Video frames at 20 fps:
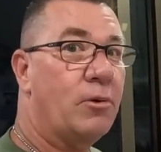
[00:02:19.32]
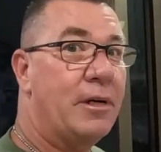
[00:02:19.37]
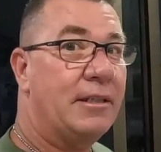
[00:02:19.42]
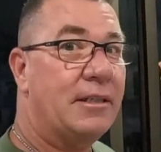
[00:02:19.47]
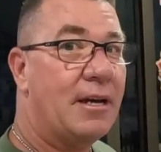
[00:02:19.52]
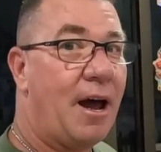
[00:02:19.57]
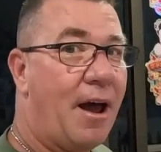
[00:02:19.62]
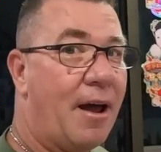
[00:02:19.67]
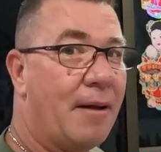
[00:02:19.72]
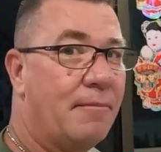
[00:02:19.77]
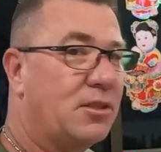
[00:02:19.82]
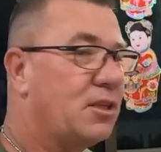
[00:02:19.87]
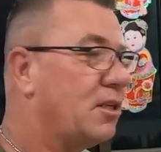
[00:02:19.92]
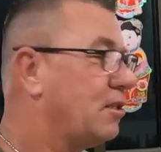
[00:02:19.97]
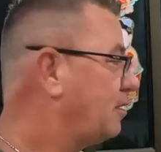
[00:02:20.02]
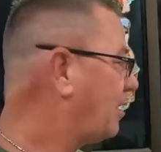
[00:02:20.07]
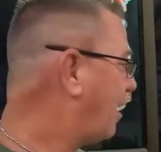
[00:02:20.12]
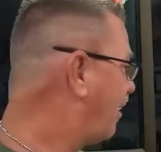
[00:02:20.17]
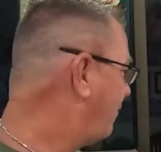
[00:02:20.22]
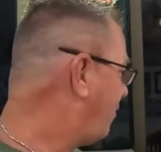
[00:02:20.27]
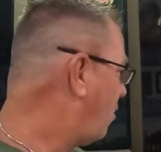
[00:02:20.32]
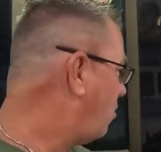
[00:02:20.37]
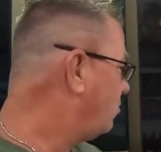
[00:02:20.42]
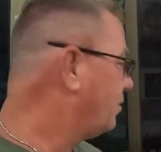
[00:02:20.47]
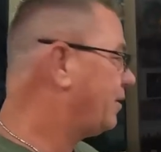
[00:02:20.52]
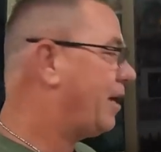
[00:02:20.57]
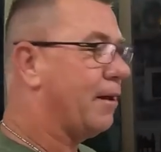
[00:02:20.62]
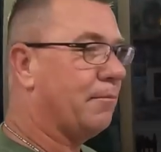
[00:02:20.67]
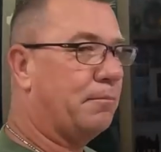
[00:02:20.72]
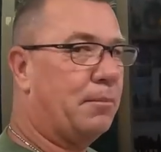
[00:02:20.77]
three times since I've
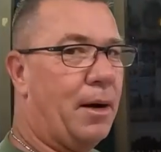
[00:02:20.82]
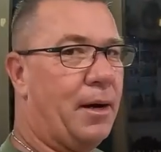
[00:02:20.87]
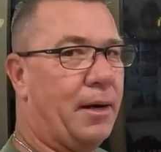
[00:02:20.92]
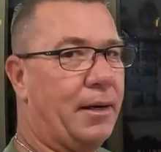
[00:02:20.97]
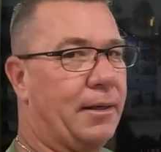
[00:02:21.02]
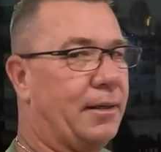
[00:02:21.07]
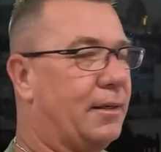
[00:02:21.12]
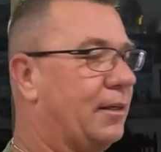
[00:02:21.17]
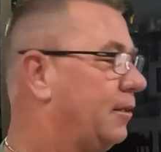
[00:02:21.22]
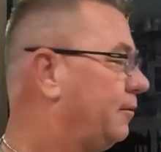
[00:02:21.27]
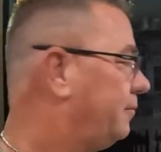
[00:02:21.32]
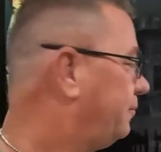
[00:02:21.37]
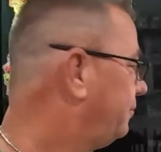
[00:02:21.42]
owned that bike.